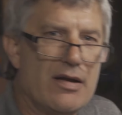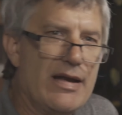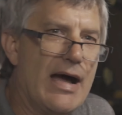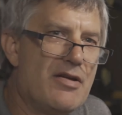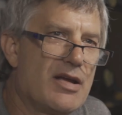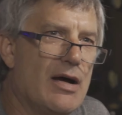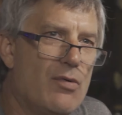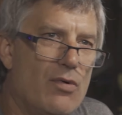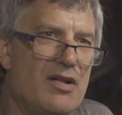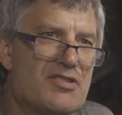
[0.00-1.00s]
Now you got
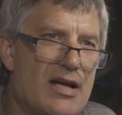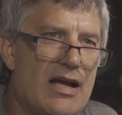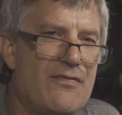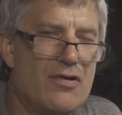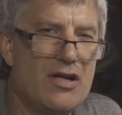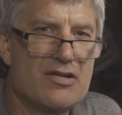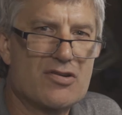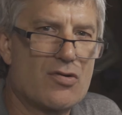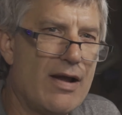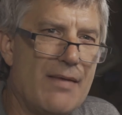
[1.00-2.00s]
one side for his
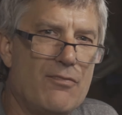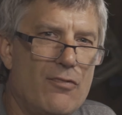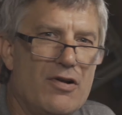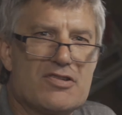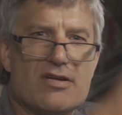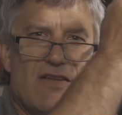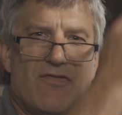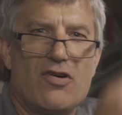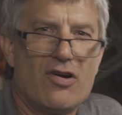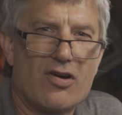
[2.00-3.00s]
crap, one side
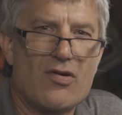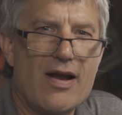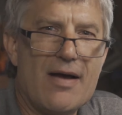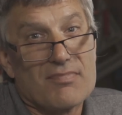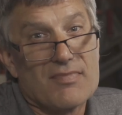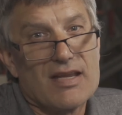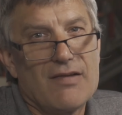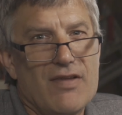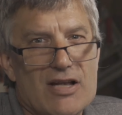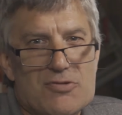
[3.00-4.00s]
for her crap,
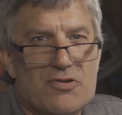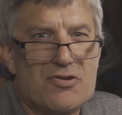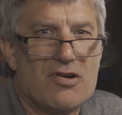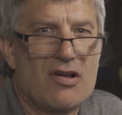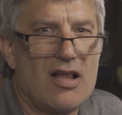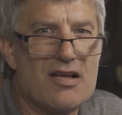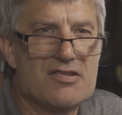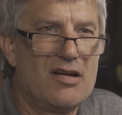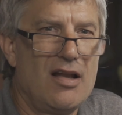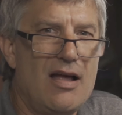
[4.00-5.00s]
if that's what your
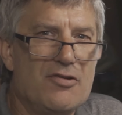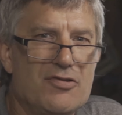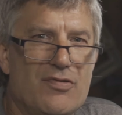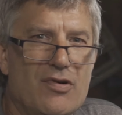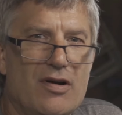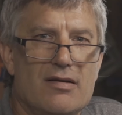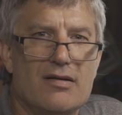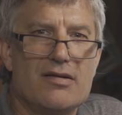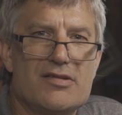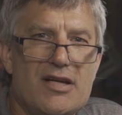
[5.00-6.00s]
closet allows for.
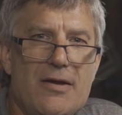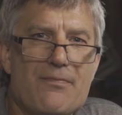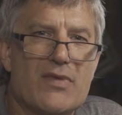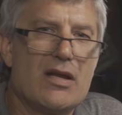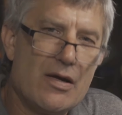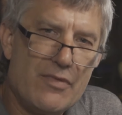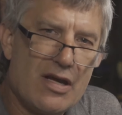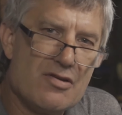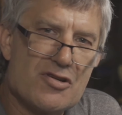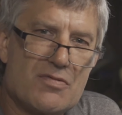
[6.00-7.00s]
You see? And then we
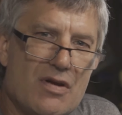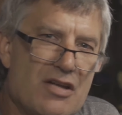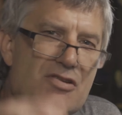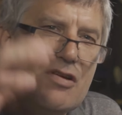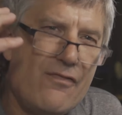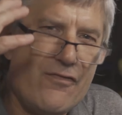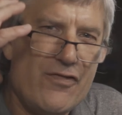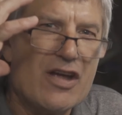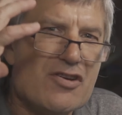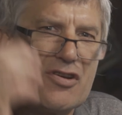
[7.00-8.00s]
can your
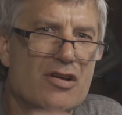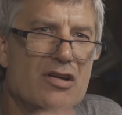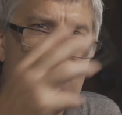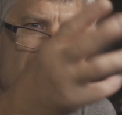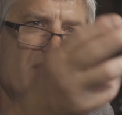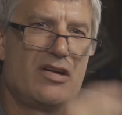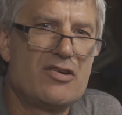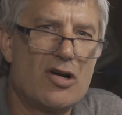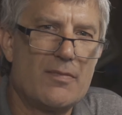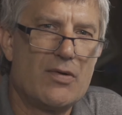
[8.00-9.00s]
vision is going to
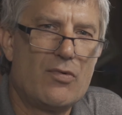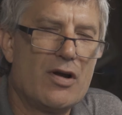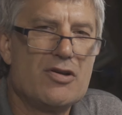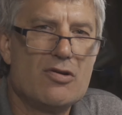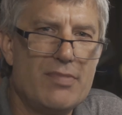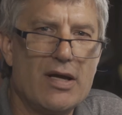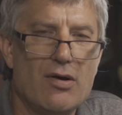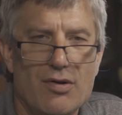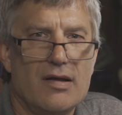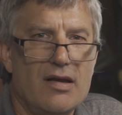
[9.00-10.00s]
determine what you
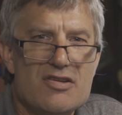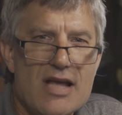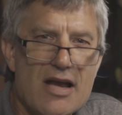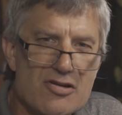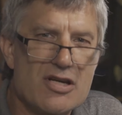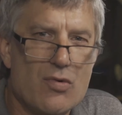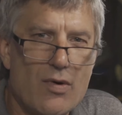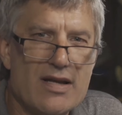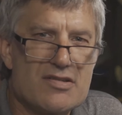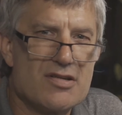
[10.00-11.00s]
build. It is actually
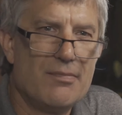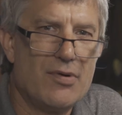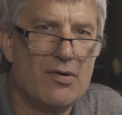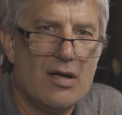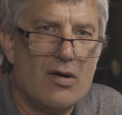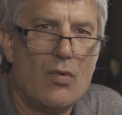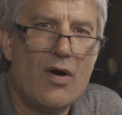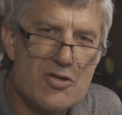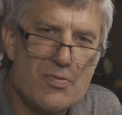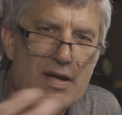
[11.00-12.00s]
quite simple.
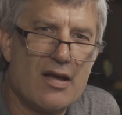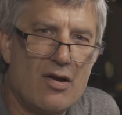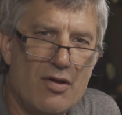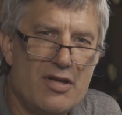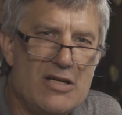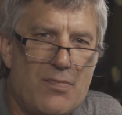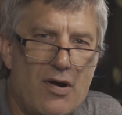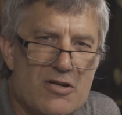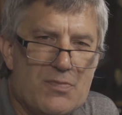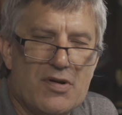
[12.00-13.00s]
Once we get all these
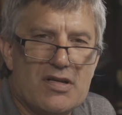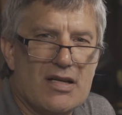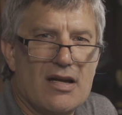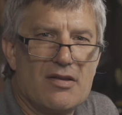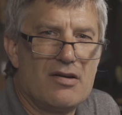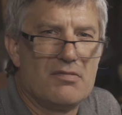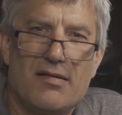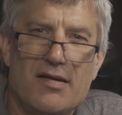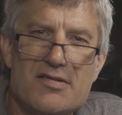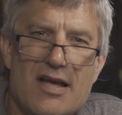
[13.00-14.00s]
parts put together,
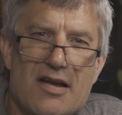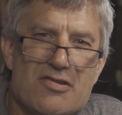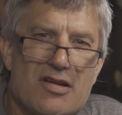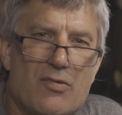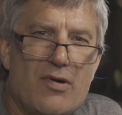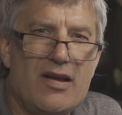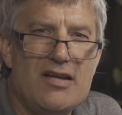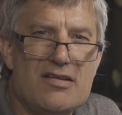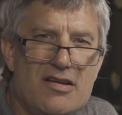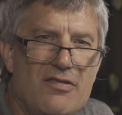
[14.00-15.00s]
it's actually quite
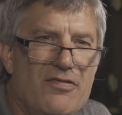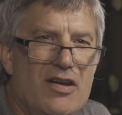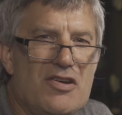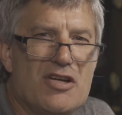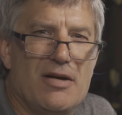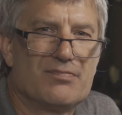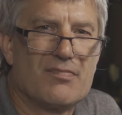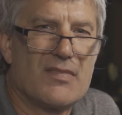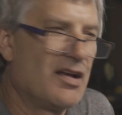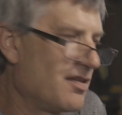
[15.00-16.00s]
easy to finish up.
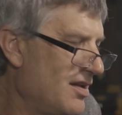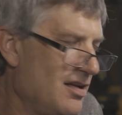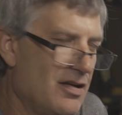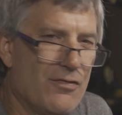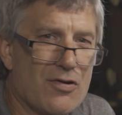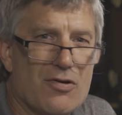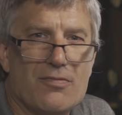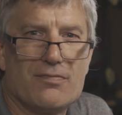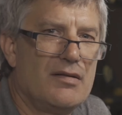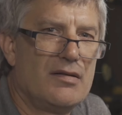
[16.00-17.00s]
Nothing difficult.
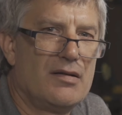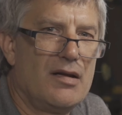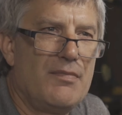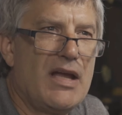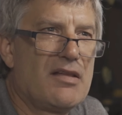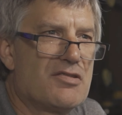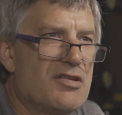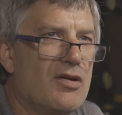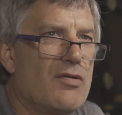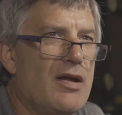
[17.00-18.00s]
And make this
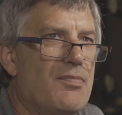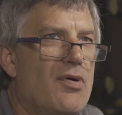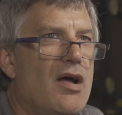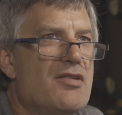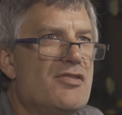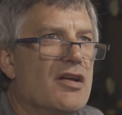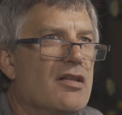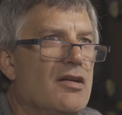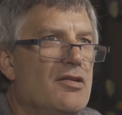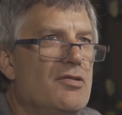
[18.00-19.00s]
a great project
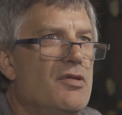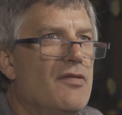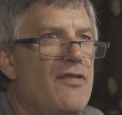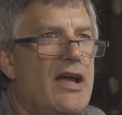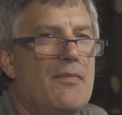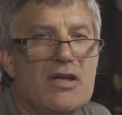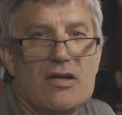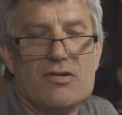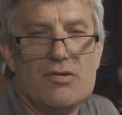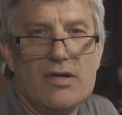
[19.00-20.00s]
that you and the family
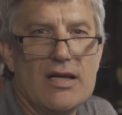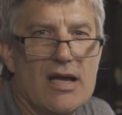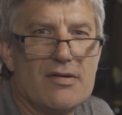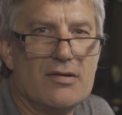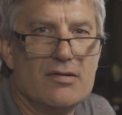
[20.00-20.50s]
can do together.